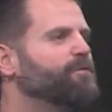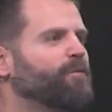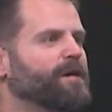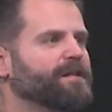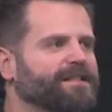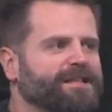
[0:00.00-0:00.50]

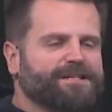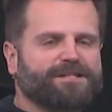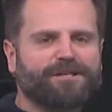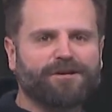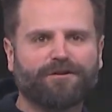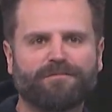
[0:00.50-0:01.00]
one
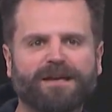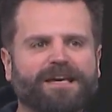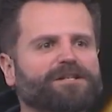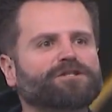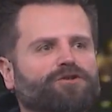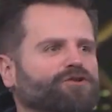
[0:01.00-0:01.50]
this year
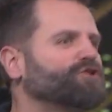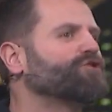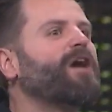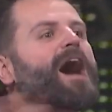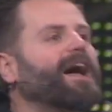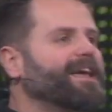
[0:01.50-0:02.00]
because you're
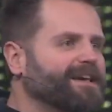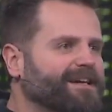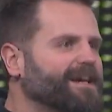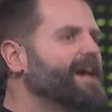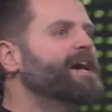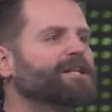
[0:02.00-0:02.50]

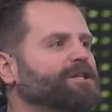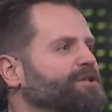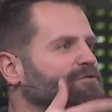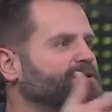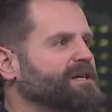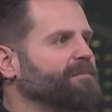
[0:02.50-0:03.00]
trying to
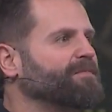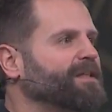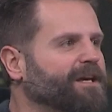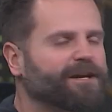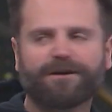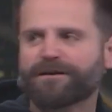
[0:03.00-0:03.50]
do
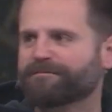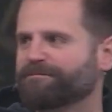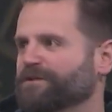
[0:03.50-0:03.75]
something good.